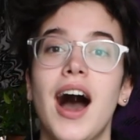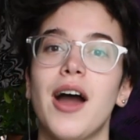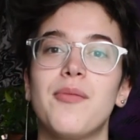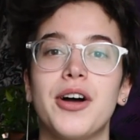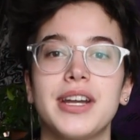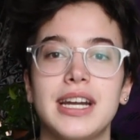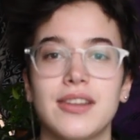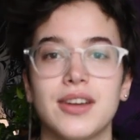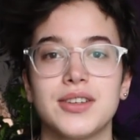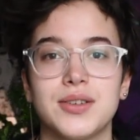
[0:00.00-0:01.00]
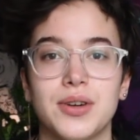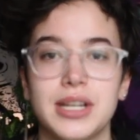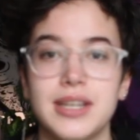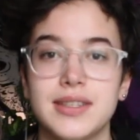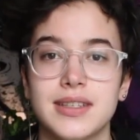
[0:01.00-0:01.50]
I want to hear their
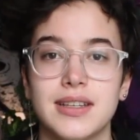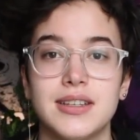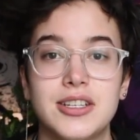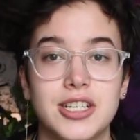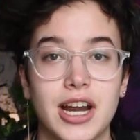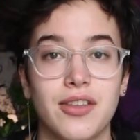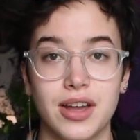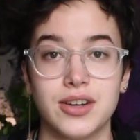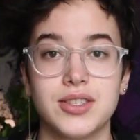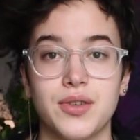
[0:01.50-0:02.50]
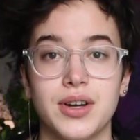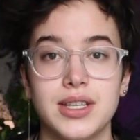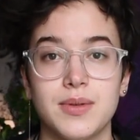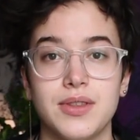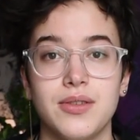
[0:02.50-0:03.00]
stories and share their
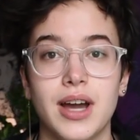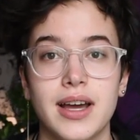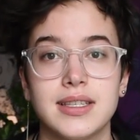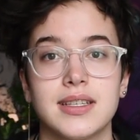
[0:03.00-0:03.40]
stories with you guys,